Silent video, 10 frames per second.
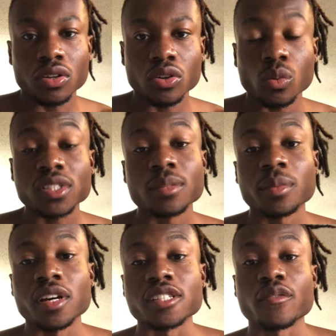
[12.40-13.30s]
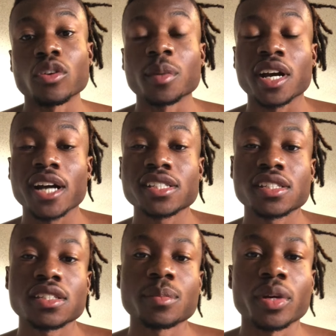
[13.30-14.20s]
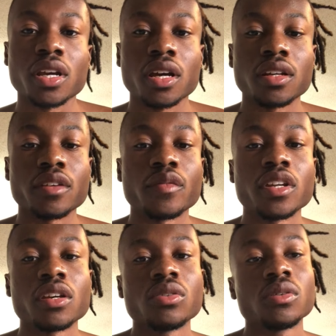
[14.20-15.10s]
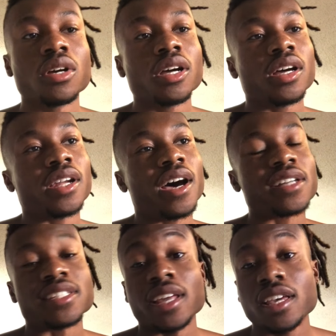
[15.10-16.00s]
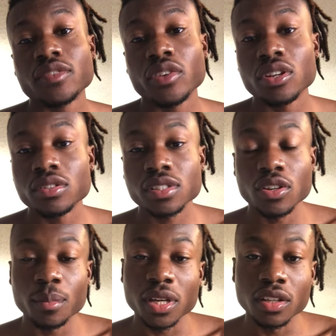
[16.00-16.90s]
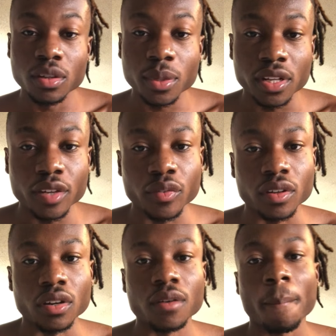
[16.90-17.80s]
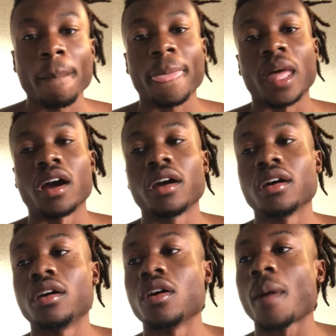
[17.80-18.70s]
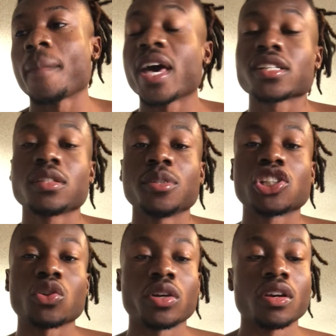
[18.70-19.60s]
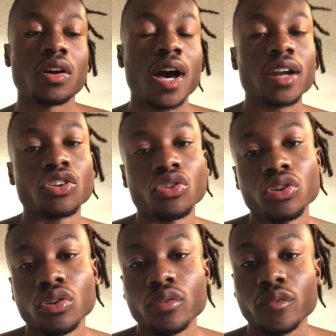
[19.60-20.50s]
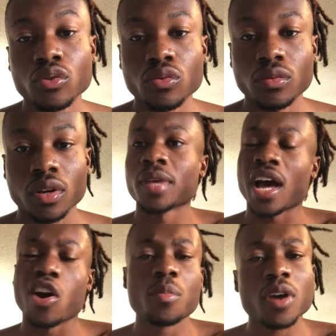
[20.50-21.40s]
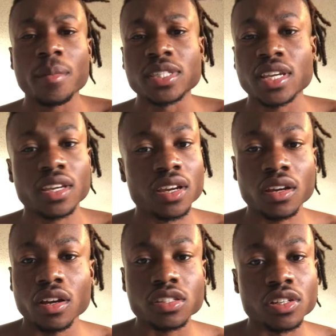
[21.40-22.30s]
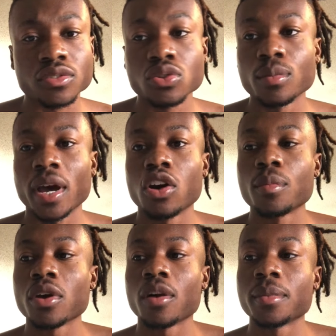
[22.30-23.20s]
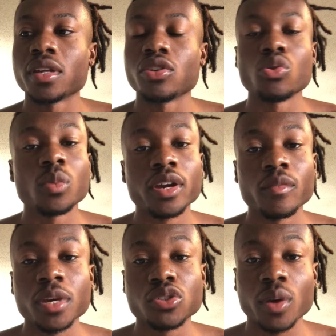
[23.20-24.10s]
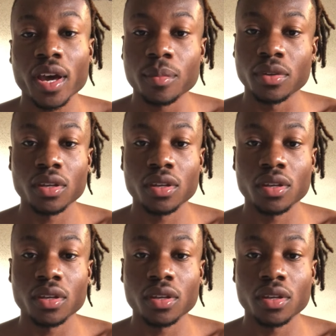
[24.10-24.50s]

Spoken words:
What's up, y'all? It's a form of consciousness. Bring y'all another video. Now, today's video is gonna be a little bit different, y'all. All right, I'm gonna actually be showing y'all how to grow your own food. I hope y'all been taking care of yourself too, man. I hope y'all been doing whatever makes you happy.